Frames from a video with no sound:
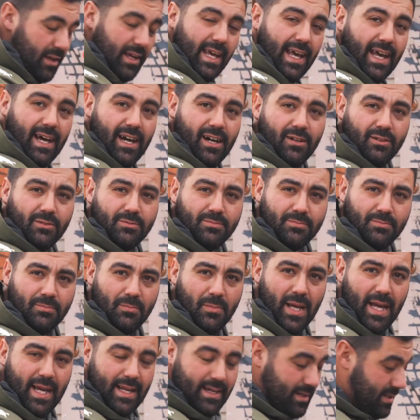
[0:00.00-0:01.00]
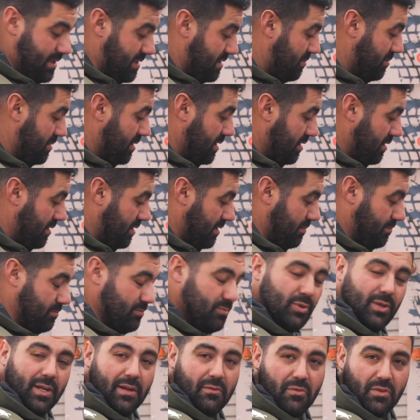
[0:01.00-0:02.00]
how bad it is when you got to
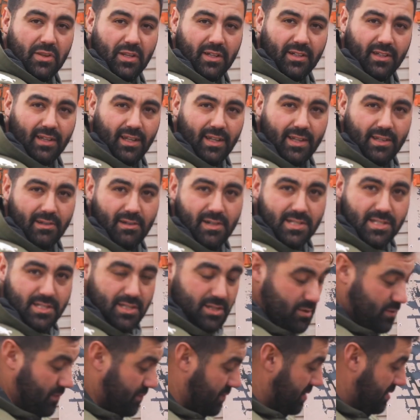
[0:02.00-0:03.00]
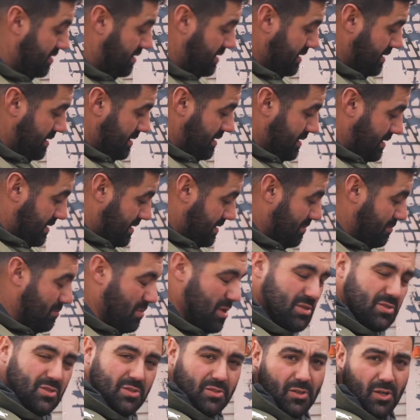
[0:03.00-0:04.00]
put everything together ourselves.
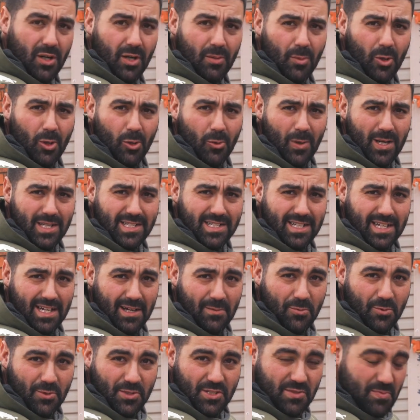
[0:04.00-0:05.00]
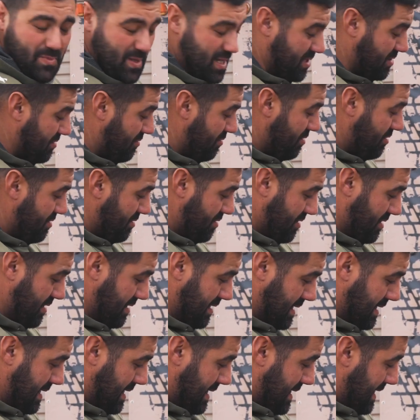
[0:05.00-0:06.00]
Most of the time I always end up with spare screws,
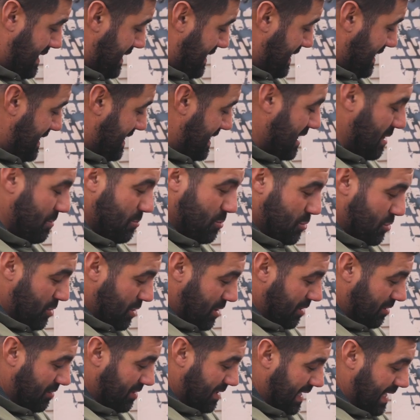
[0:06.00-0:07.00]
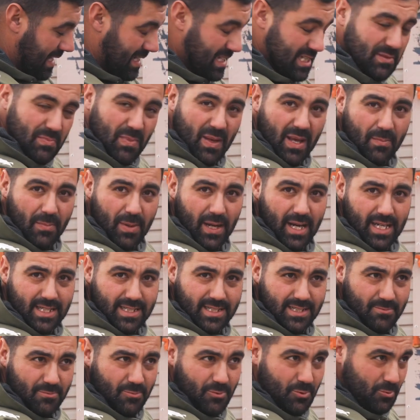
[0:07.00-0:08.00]
so we'll try not to get any spare
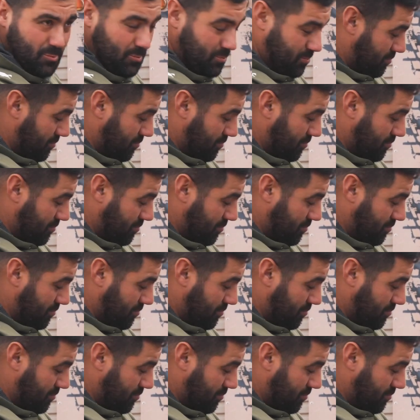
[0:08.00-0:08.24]
parts, and